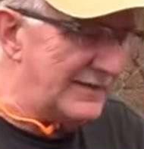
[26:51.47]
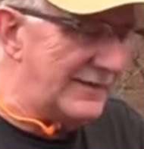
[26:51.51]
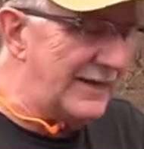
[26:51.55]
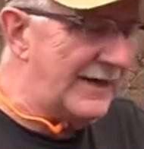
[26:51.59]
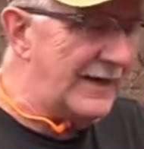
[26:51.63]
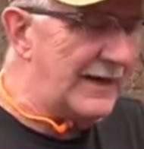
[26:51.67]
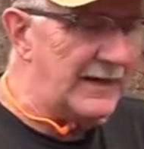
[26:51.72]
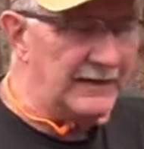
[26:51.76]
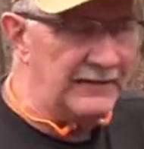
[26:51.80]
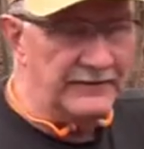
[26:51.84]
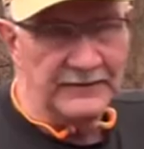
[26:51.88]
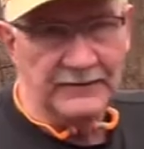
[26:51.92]

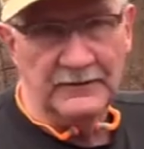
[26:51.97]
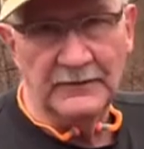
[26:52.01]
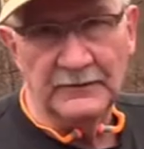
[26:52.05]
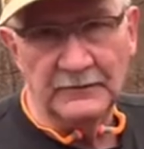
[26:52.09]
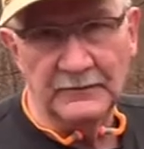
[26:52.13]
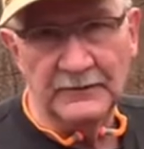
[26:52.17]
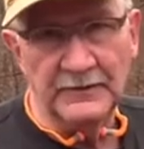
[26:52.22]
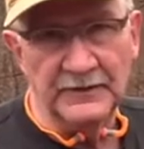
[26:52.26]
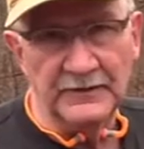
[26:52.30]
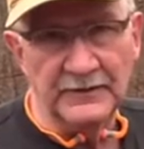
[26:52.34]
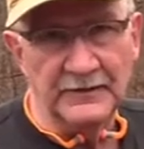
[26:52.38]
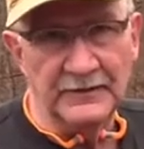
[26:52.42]
that,
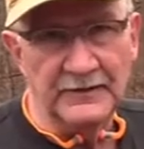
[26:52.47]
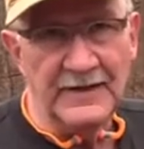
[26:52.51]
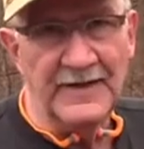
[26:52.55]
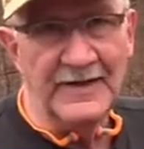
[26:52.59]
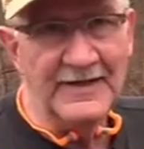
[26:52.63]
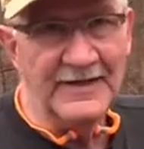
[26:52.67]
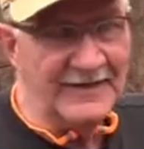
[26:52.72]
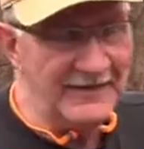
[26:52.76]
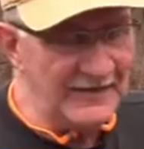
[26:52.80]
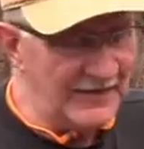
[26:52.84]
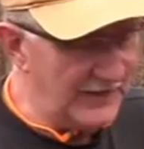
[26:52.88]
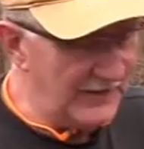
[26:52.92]
with
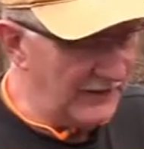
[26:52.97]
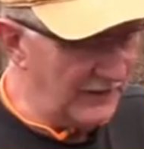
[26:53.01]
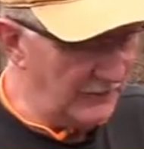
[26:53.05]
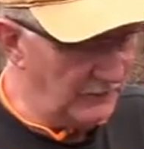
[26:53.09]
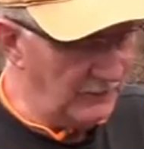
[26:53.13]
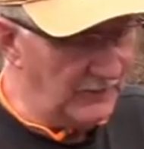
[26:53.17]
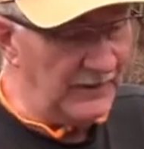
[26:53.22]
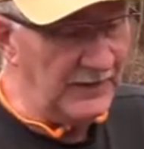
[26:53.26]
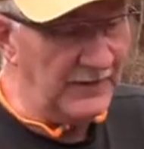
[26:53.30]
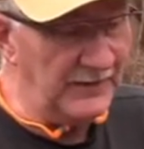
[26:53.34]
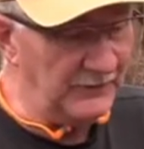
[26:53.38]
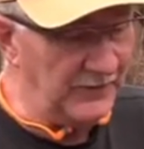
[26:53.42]

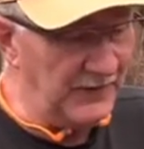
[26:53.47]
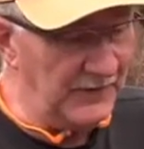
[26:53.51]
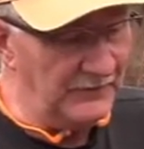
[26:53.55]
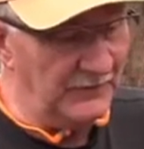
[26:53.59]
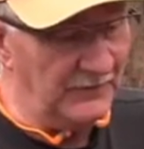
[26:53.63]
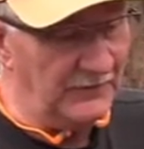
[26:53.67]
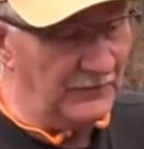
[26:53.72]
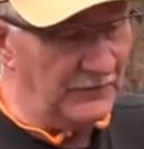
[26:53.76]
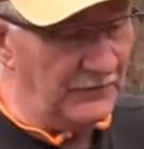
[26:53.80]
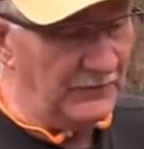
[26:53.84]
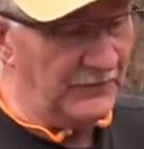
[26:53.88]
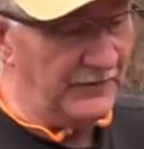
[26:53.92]
people
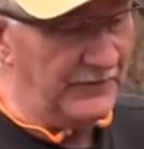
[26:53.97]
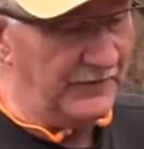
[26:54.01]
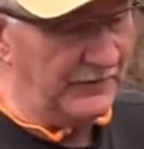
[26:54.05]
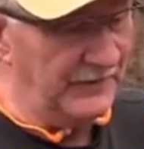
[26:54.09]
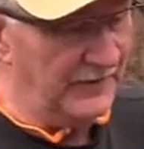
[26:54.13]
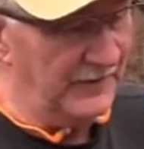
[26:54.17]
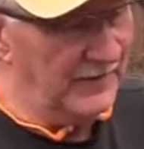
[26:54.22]
are ordering